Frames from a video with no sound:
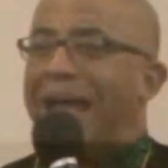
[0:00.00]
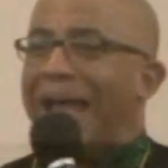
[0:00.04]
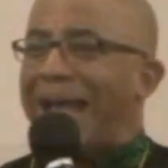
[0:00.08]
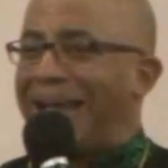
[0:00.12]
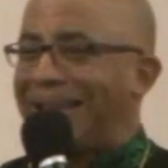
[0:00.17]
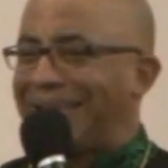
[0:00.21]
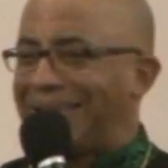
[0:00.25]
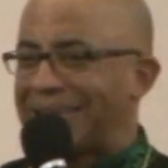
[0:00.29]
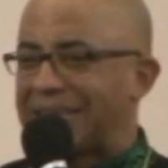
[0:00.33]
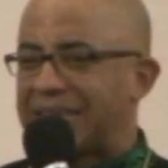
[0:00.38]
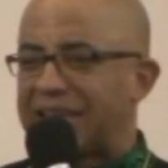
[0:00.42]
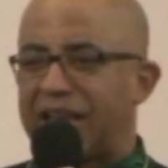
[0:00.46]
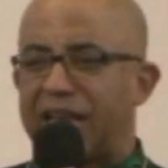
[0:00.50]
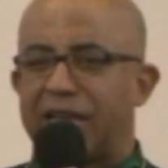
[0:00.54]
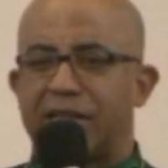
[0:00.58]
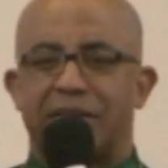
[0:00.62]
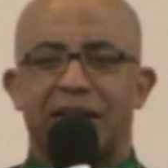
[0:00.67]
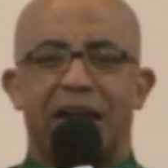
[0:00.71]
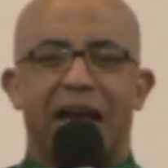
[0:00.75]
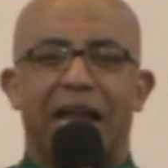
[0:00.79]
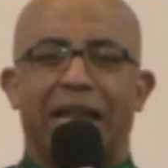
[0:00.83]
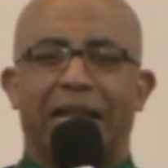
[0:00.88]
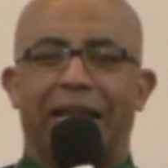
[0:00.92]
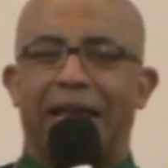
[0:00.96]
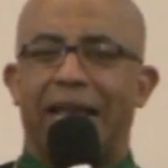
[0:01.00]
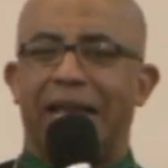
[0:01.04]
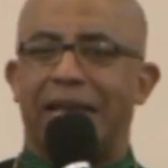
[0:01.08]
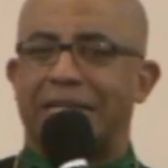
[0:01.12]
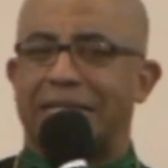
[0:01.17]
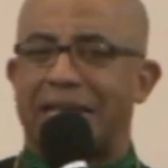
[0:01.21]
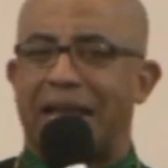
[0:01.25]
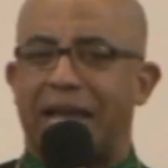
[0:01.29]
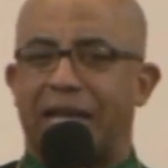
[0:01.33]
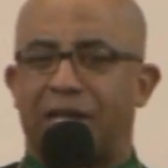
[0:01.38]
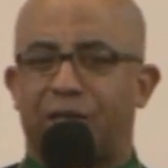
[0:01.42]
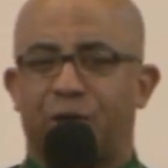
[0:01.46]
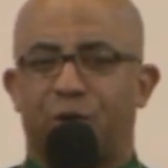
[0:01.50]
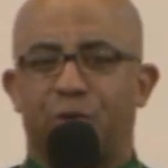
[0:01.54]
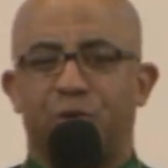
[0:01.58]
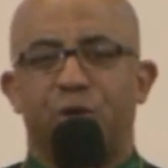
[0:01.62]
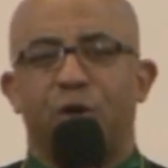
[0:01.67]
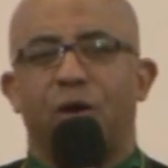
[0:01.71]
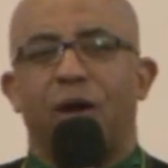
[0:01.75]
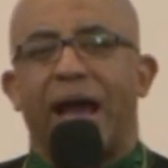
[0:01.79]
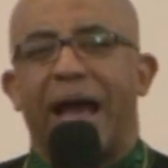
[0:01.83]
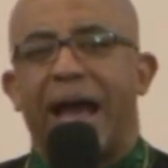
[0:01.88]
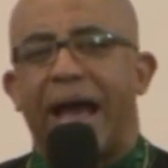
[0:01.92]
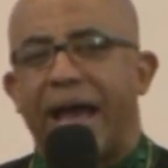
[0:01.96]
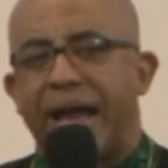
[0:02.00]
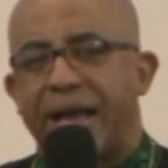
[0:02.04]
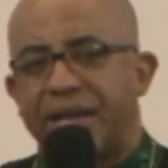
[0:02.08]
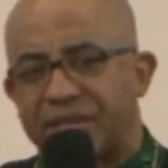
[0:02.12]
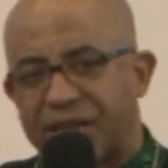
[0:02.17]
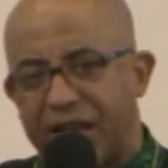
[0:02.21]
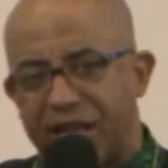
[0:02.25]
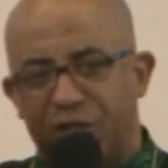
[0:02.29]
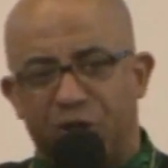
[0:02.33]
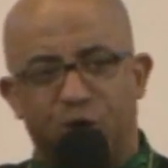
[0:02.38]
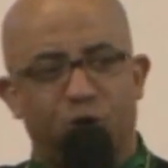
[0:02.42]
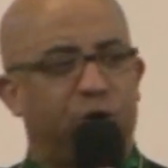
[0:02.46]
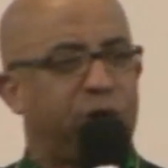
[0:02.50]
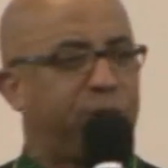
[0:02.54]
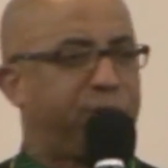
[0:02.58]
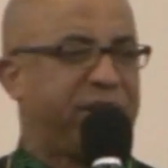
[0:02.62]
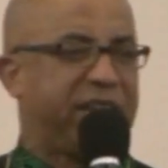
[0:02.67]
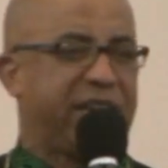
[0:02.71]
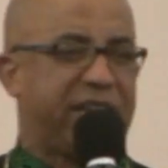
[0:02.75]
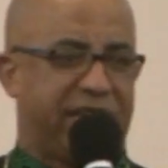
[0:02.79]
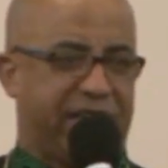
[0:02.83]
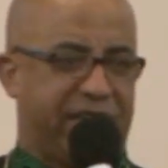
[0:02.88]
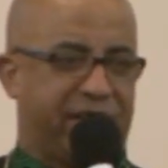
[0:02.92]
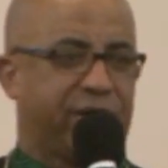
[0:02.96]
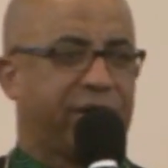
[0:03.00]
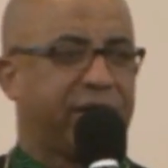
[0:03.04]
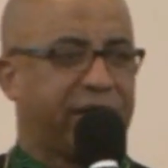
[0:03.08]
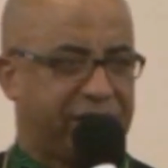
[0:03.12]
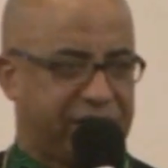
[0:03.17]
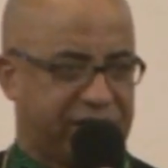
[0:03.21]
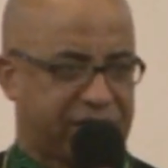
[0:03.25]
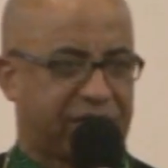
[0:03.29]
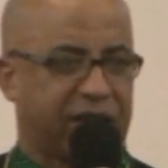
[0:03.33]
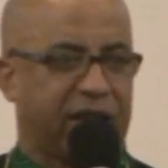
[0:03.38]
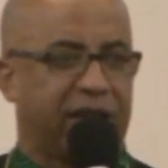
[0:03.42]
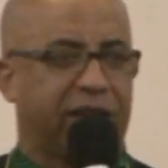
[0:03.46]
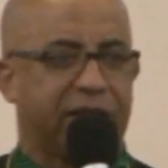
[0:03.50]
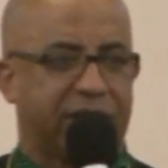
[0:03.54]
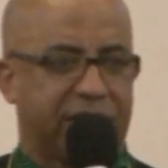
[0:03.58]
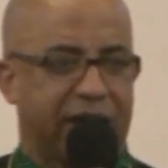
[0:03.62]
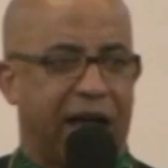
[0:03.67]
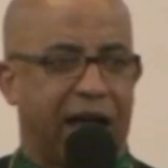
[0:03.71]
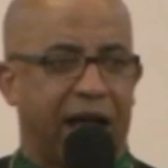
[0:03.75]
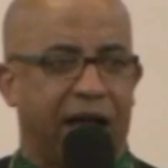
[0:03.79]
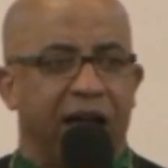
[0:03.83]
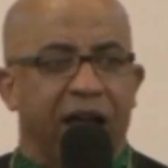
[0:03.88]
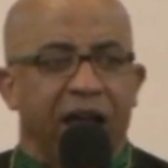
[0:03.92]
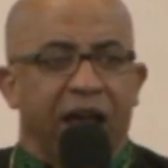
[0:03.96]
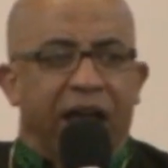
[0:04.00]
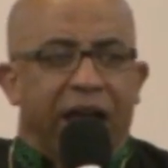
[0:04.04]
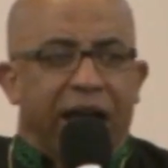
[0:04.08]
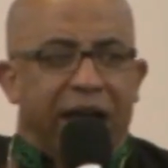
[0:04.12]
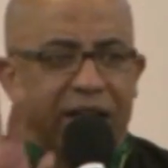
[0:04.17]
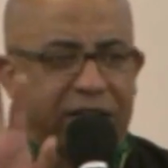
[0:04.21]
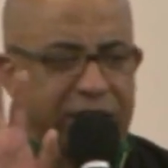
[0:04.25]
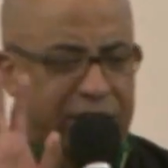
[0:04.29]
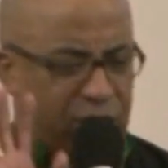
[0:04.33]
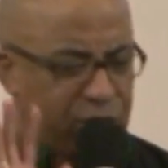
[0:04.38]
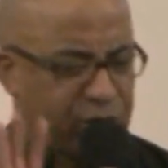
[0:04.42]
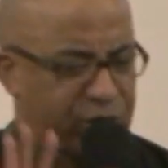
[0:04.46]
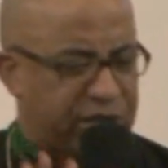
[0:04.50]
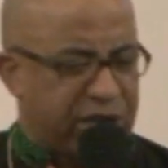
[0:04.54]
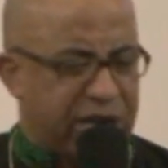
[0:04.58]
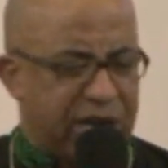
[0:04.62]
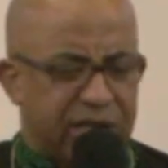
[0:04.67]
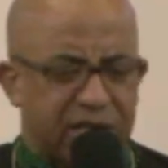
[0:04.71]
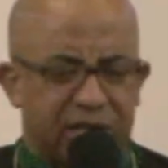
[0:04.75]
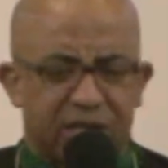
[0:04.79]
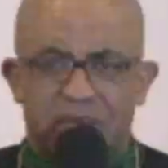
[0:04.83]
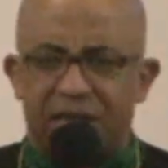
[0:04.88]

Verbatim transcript: At the same time, lay his hands on your eyes and you would be healed at the same time. And so Jesus